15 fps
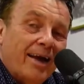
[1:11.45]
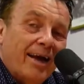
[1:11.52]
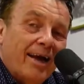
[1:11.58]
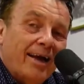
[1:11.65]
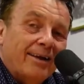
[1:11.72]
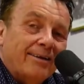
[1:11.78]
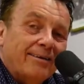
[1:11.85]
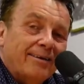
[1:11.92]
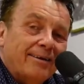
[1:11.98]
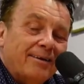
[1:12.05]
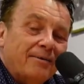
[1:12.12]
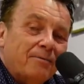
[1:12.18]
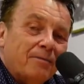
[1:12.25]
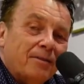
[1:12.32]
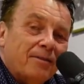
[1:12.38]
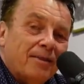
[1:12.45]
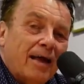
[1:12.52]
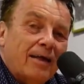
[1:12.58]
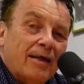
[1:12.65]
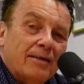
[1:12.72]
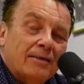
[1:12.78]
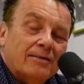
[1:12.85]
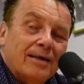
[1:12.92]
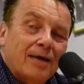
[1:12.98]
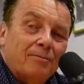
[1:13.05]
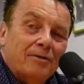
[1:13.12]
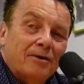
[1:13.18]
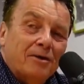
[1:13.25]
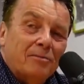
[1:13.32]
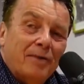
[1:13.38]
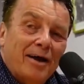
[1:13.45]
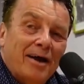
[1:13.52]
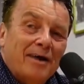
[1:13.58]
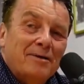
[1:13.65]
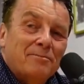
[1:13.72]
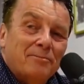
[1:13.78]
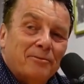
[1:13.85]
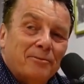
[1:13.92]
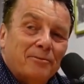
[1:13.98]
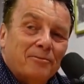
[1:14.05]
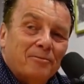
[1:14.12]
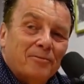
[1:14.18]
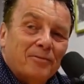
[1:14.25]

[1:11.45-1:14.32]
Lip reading: And this happened in about April.